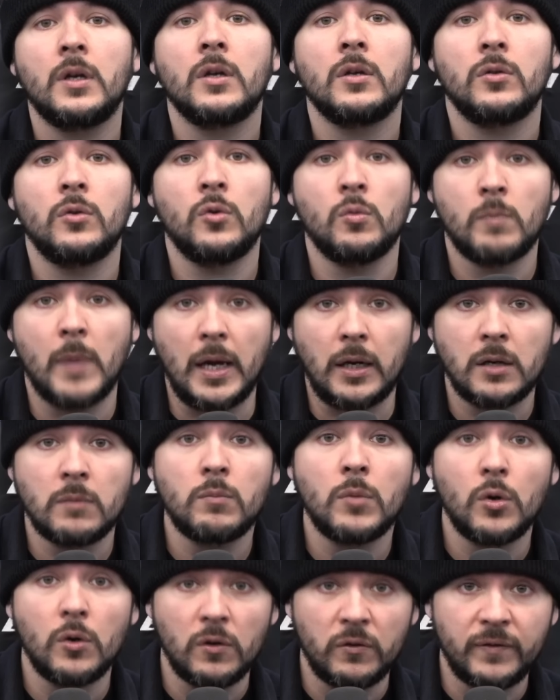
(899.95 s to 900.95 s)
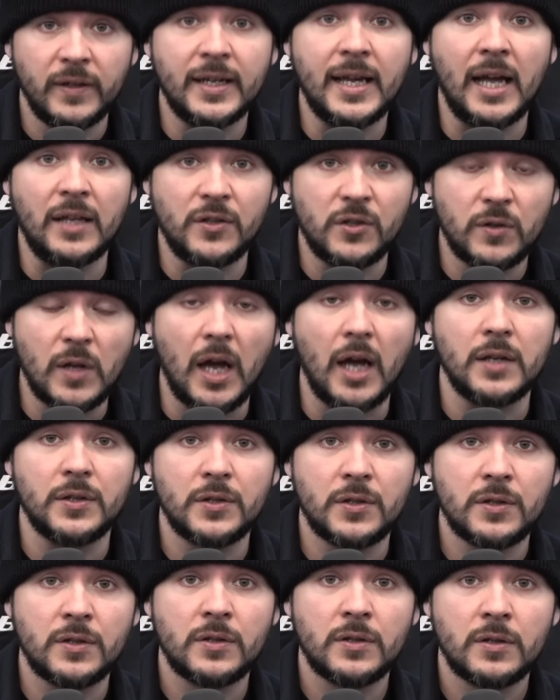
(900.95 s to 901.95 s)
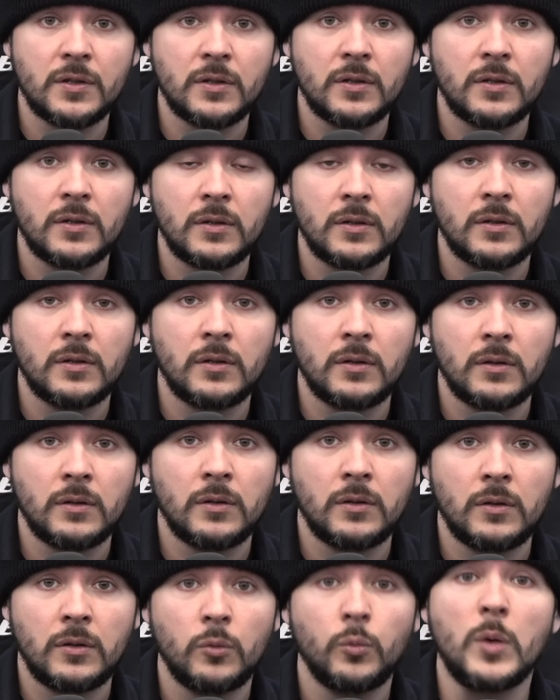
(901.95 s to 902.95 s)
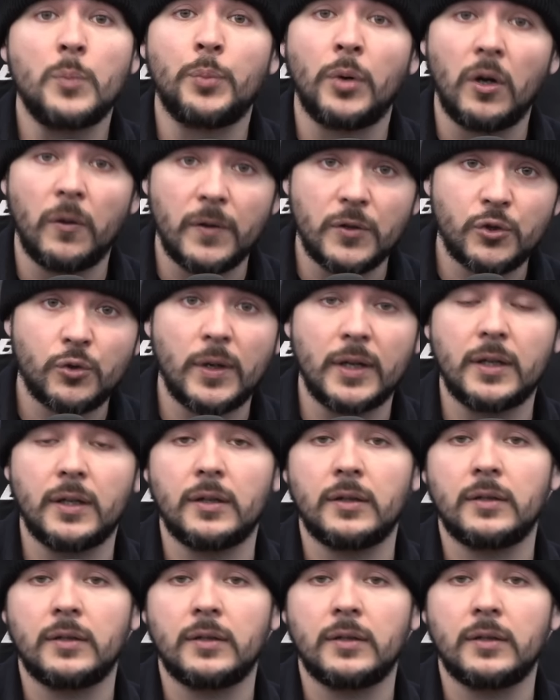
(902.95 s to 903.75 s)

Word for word: you make a move against us, we pull the trigger."